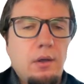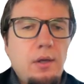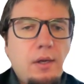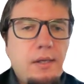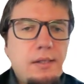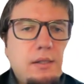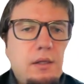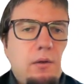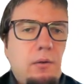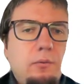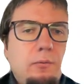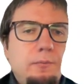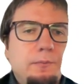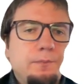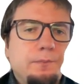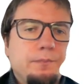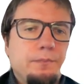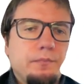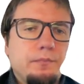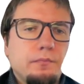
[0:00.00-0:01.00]
So
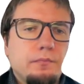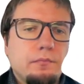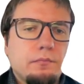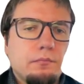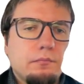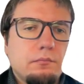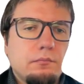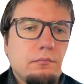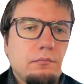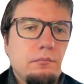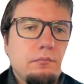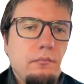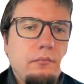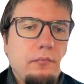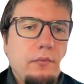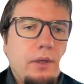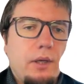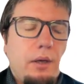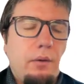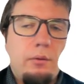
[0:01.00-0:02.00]

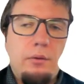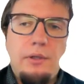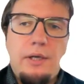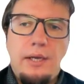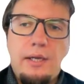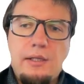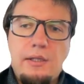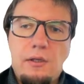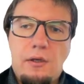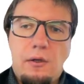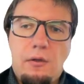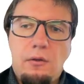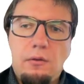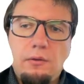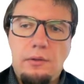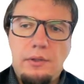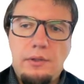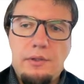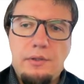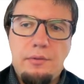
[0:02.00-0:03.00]
our next goal
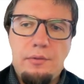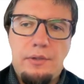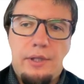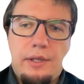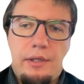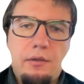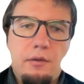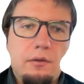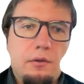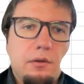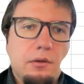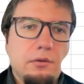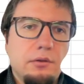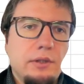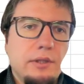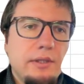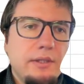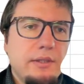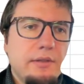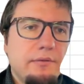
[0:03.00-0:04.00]
is to take a look on
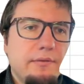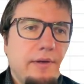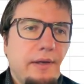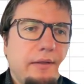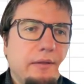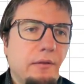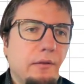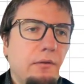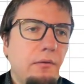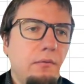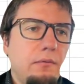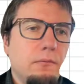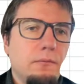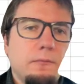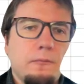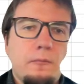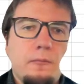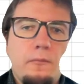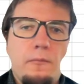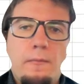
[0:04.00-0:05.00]
this vector
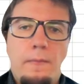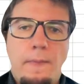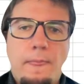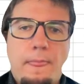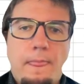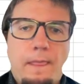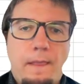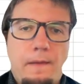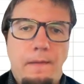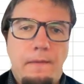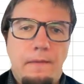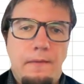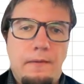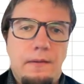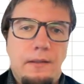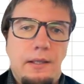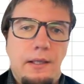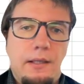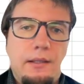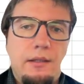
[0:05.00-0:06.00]

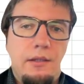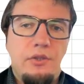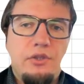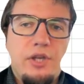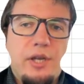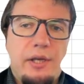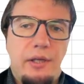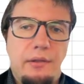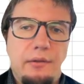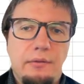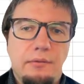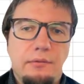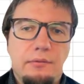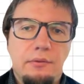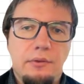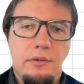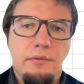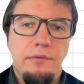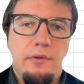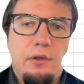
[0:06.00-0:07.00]
and check
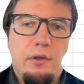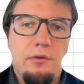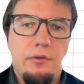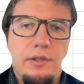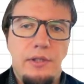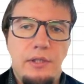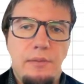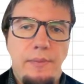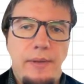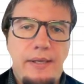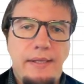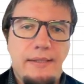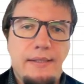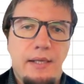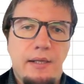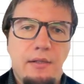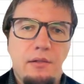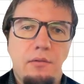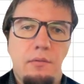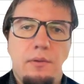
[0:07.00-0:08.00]
if all this makes
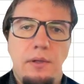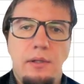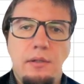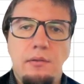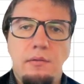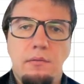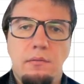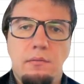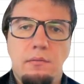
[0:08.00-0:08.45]
sense to us.